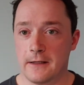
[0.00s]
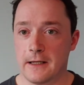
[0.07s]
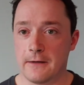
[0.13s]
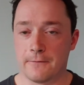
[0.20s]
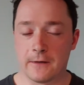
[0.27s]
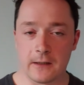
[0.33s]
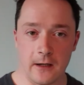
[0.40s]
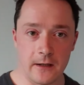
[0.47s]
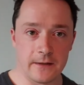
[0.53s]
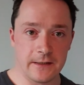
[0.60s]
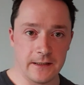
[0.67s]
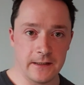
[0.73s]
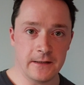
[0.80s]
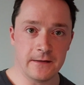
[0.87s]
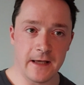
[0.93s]
if the
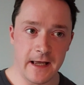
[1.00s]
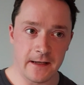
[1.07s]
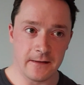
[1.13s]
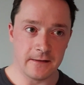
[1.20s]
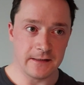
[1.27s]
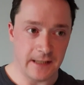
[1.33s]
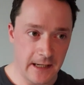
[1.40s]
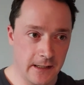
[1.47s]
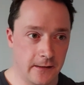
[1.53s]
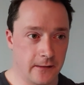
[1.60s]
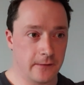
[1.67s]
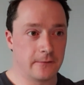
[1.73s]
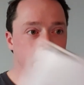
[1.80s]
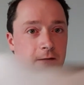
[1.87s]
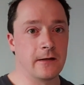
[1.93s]
Gardaí then take
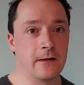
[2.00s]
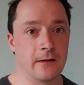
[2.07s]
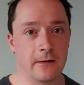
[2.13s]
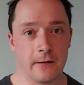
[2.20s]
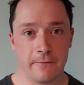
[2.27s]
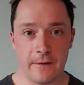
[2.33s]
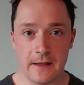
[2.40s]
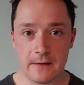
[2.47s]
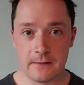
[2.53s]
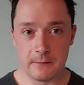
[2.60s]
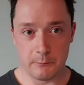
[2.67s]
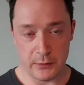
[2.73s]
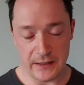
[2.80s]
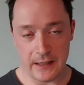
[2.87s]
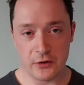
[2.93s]
the
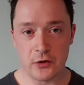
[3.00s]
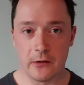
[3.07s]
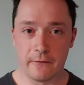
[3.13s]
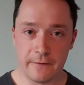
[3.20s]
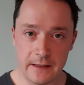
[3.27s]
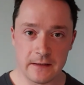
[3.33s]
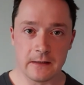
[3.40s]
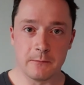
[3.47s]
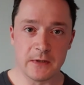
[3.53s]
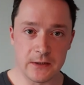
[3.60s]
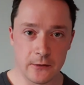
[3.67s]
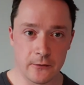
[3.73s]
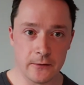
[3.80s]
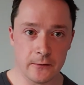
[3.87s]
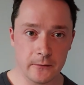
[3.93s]
potential offending
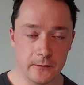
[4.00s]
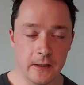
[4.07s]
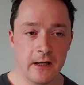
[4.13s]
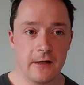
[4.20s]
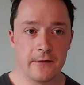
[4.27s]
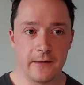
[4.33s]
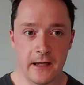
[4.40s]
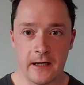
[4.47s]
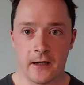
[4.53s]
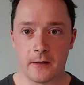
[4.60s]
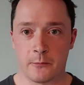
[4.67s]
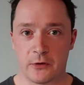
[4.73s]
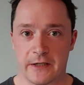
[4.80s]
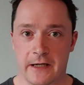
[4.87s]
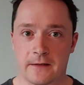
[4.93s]
material, they
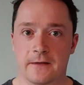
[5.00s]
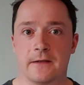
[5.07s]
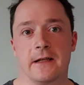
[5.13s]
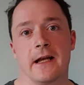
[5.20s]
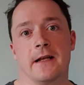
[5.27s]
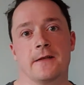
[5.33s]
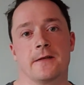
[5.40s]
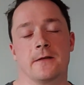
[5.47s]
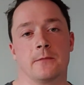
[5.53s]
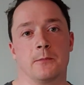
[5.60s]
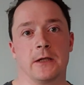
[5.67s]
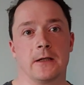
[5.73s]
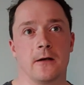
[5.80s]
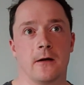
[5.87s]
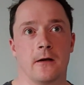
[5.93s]
are protected against it
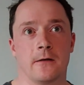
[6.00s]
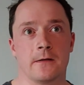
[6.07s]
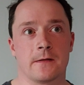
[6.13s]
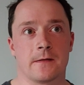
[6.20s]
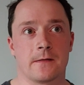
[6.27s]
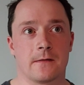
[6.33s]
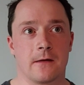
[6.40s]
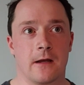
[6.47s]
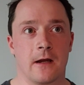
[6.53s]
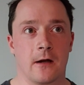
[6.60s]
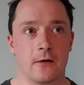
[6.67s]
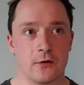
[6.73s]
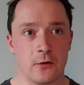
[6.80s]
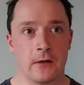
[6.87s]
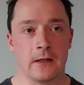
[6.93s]
because they
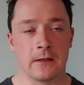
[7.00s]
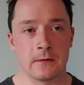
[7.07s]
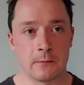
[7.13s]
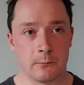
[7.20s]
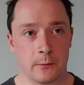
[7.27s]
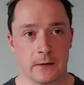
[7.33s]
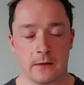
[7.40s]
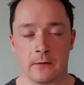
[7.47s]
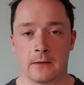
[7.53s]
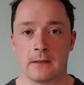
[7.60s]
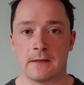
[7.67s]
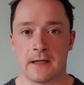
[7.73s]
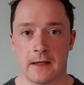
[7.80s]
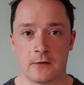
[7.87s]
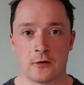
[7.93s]
are doing it with the
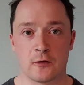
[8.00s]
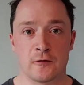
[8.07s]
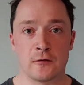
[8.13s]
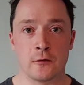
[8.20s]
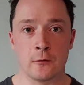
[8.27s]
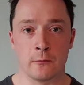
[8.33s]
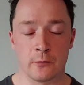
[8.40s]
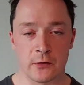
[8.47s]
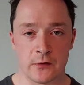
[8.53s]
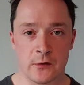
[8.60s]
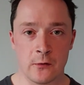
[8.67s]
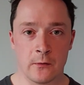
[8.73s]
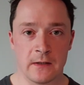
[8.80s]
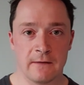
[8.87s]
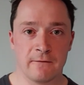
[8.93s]
intent to
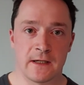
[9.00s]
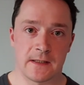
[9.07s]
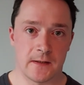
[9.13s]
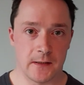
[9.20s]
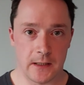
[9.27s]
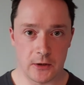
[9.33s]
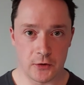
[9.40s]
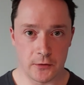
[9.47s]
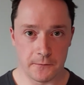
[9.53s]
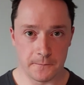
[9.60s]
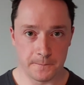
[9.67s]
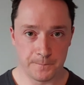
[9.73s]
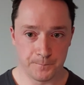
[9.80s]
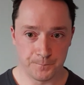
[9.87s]
pursue an investigation.